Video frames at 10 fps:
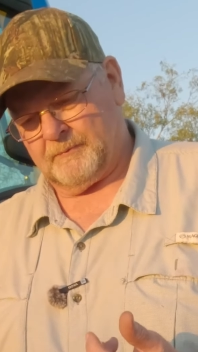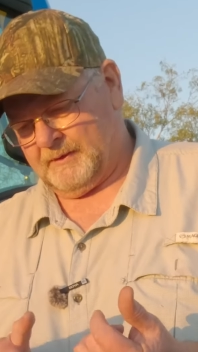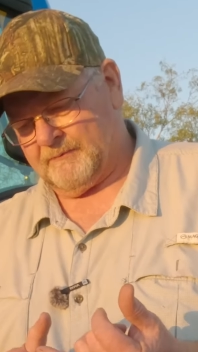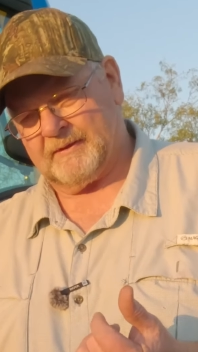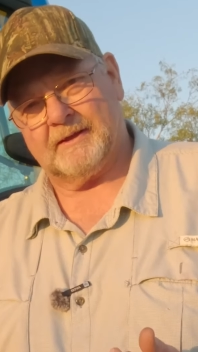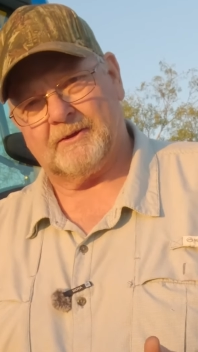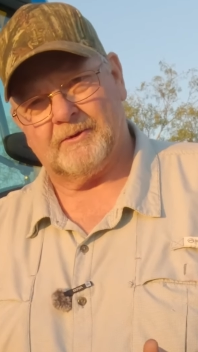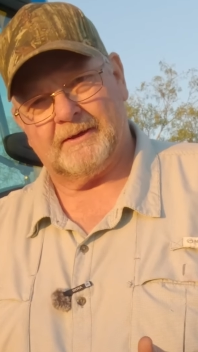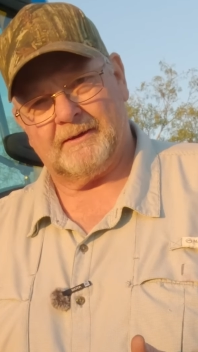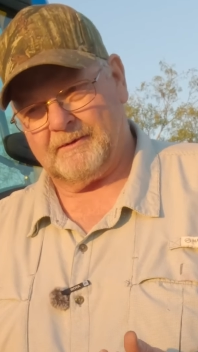if they get
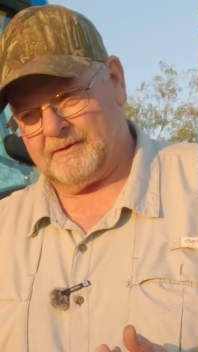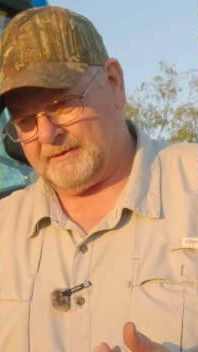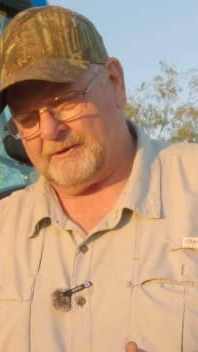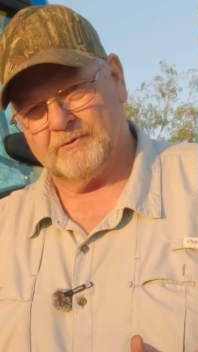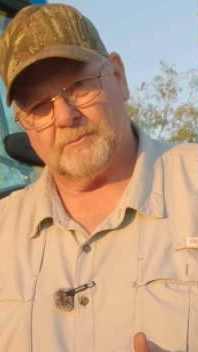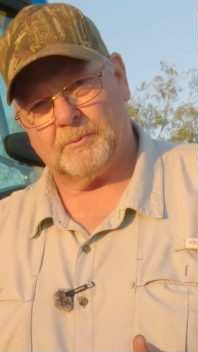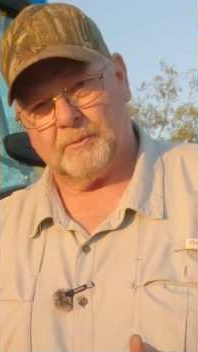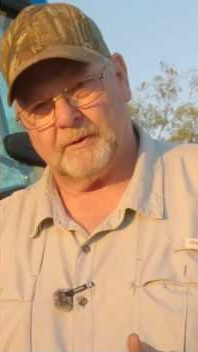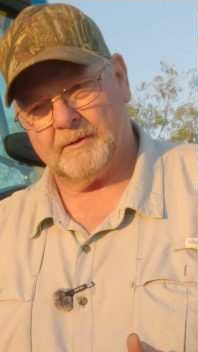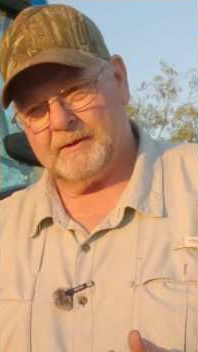good dealer
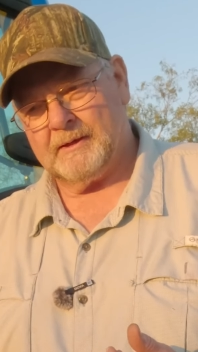support.